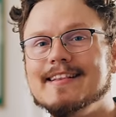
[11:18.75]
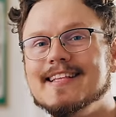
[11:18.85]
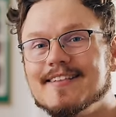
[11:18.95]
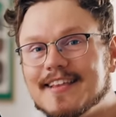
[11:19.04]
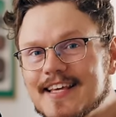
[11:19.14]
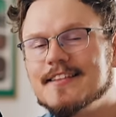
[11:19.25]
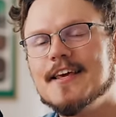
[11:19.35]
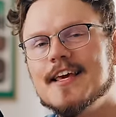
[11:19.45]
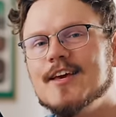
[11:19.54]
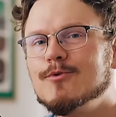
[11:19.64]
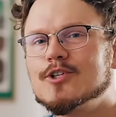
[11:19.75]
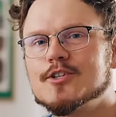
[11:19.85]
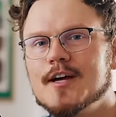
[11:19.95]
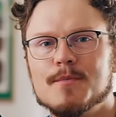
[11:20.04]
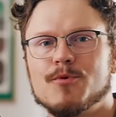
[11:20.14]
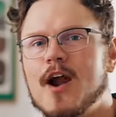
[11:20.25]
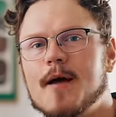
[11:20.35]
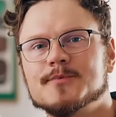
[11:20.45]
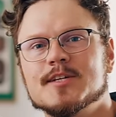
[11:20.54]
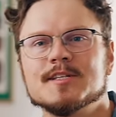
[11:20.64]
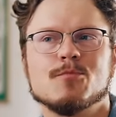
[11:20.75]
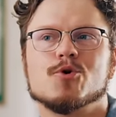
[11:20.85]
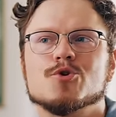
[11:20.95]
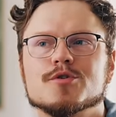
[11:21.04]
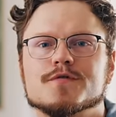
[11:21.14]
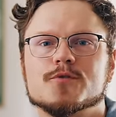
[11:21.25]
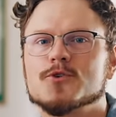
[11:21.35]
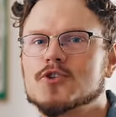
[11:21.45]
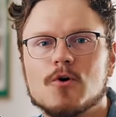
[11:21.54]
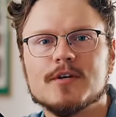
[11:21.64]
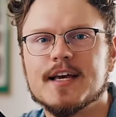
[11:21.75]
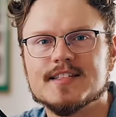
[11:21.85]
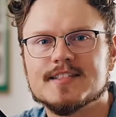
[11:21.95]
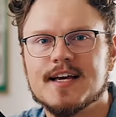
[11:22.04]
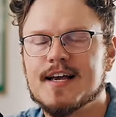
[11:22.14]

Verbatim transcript: a delete key, which perhaps is more useful to showcase.